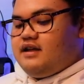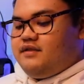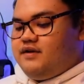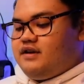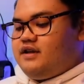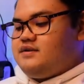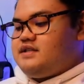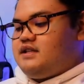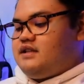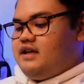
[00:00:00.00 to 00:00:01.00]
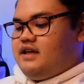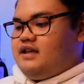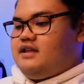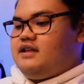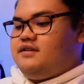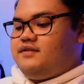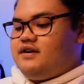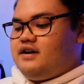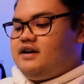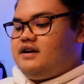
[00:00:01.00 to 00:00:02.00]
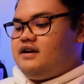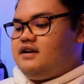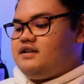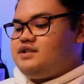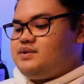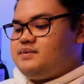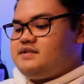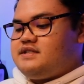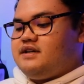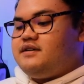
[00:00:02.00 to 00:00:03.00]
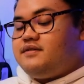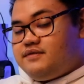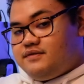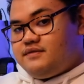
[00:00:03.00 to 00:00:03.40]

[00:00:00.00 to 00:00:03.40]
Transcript: if you're gonna use it again, if you're gonna shoot stuff